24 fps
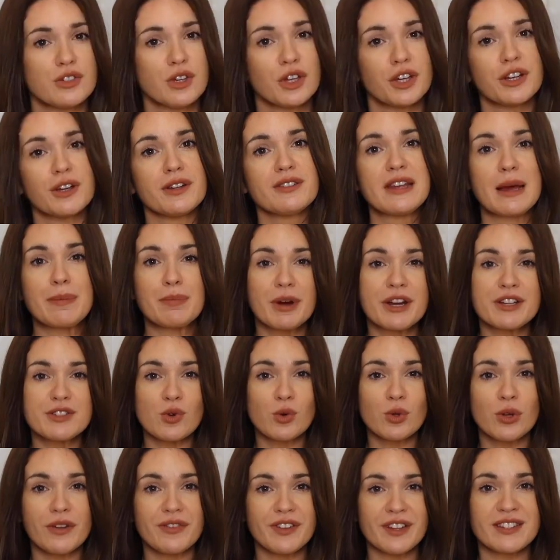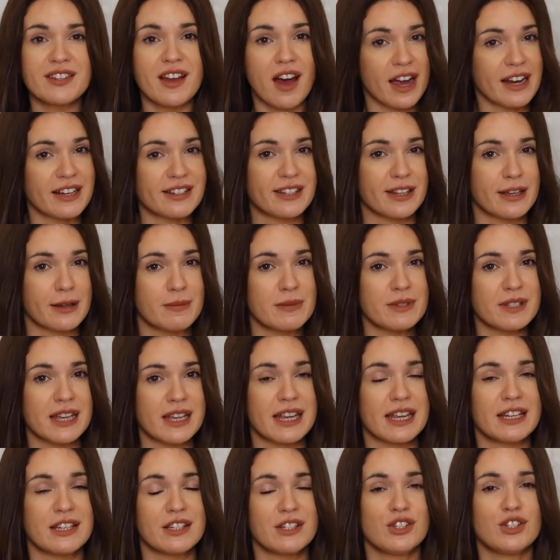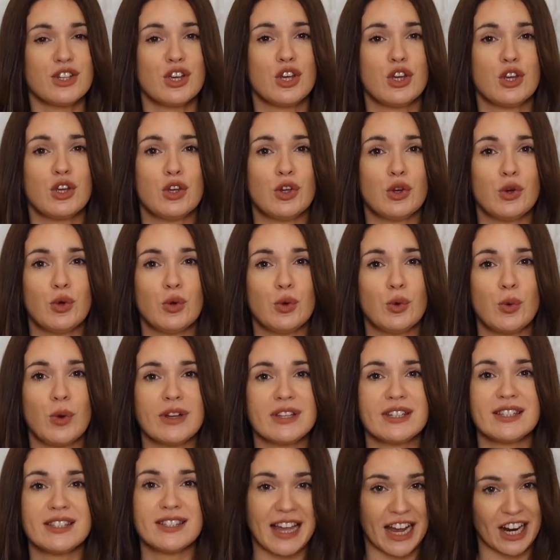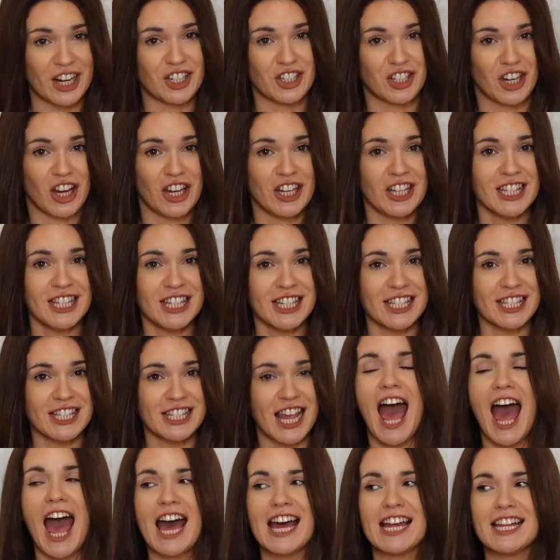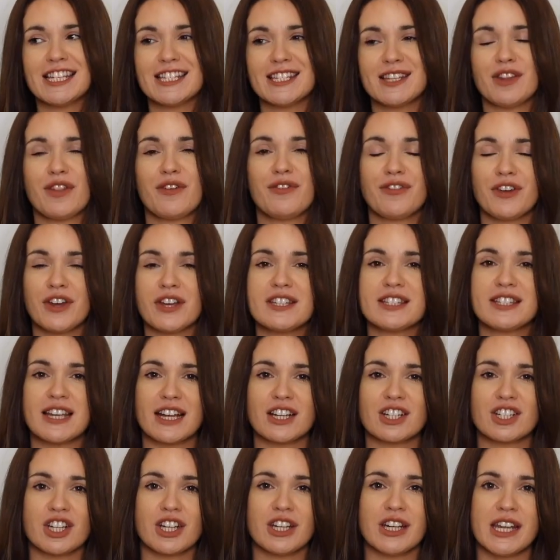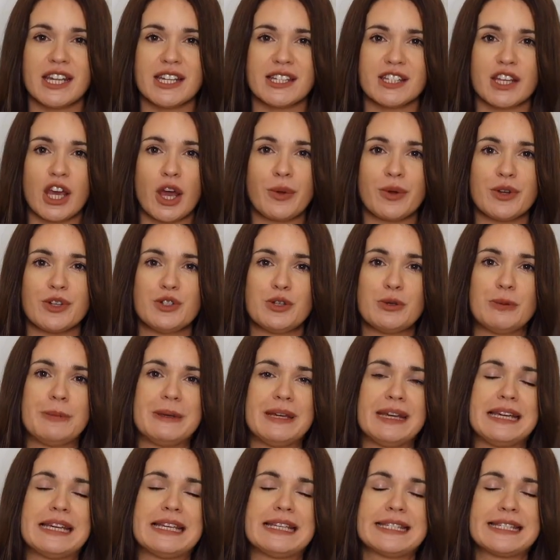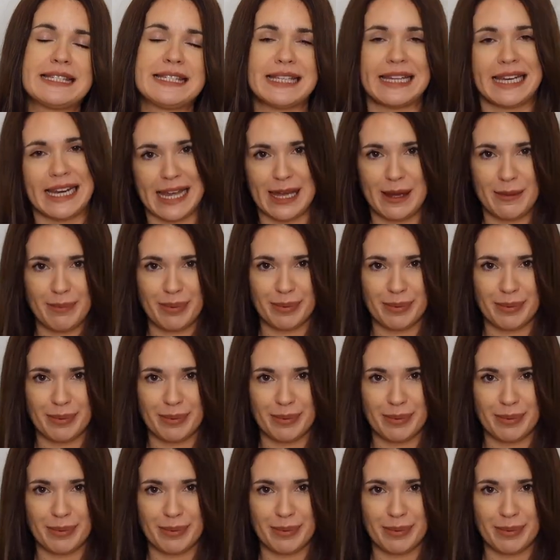I'm going to separate all of these items into sections, and the first section is going to be sleep.